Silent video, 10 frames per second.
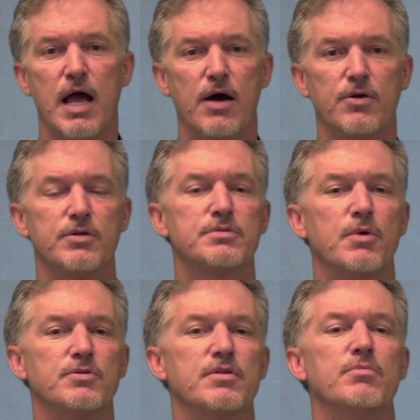how to
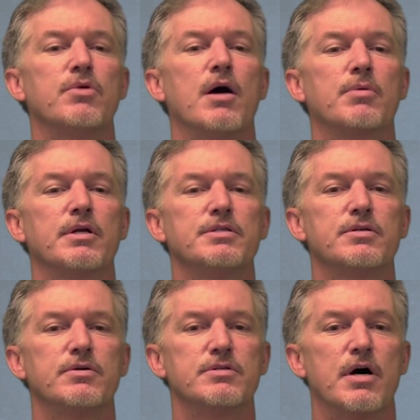dispose of them properly
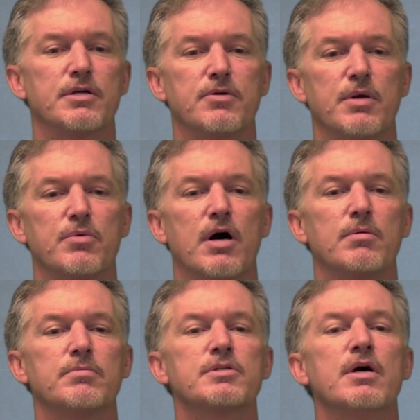so as not to create
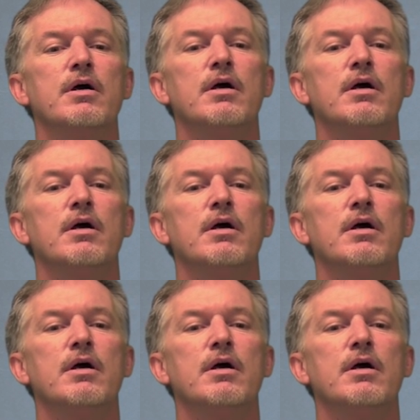problems,